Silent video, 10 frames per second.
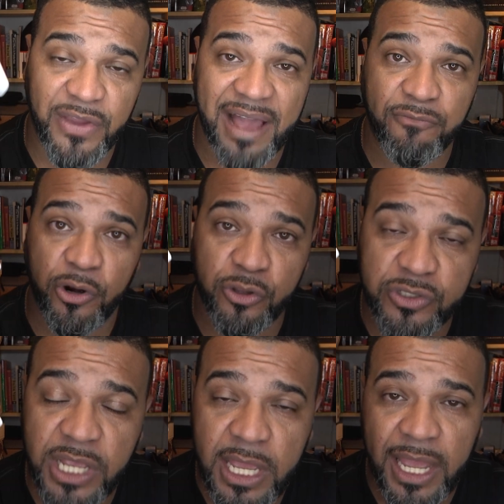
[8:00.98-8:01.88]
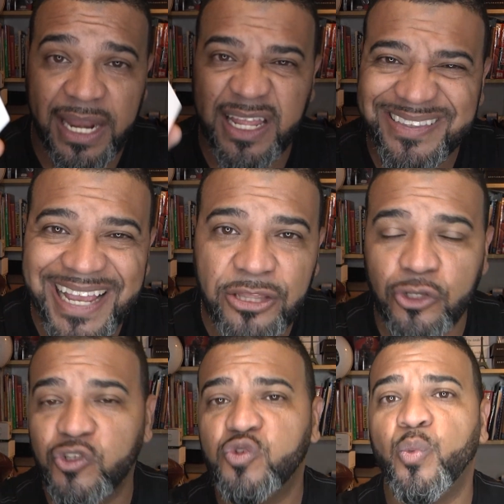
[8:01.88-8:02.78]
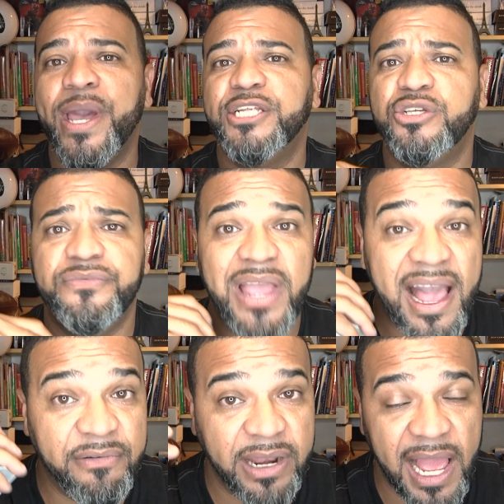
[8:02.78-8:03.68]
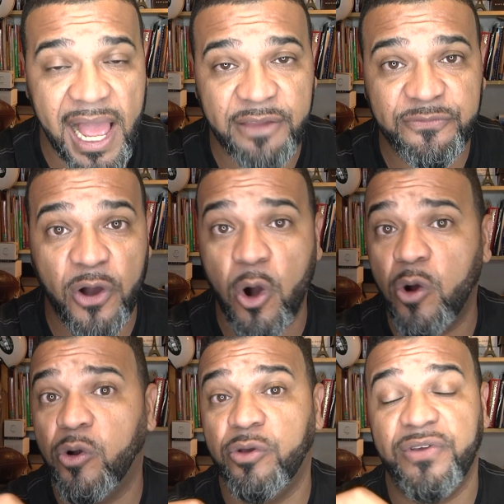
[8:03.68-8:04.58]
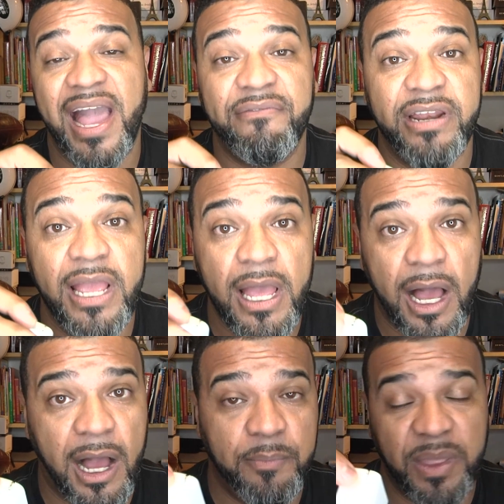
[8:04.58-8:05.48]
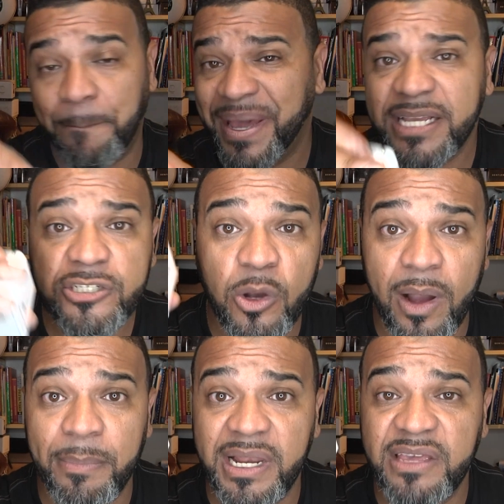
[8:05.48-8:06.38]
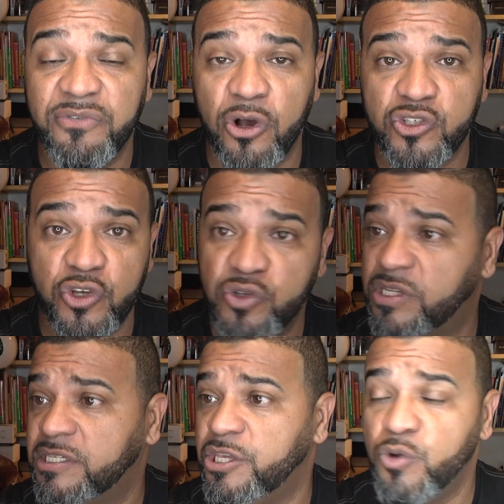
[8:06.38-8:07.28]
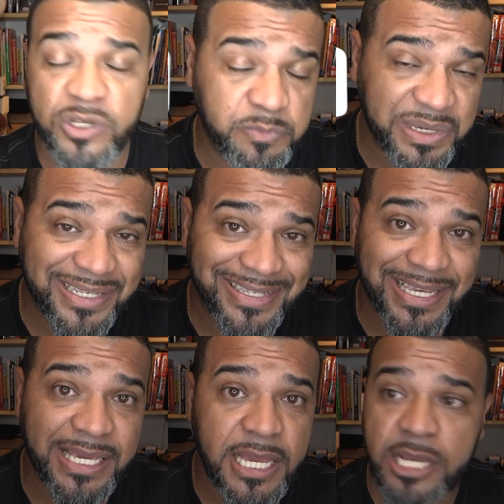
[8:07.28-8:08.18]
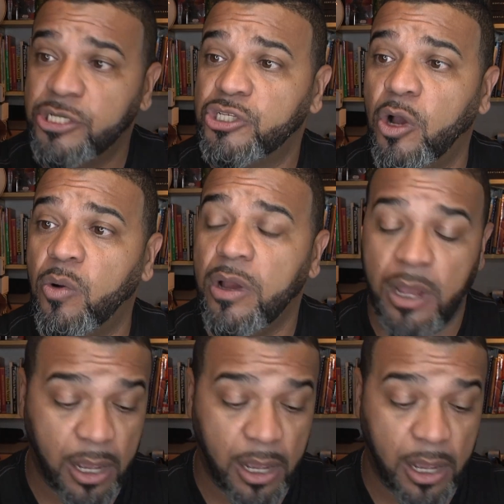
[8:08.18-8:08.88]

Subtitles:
you have one of those Nintendo Switch, if you have an iPhone, or you have the Pixel, I believe also uses a USB-C. So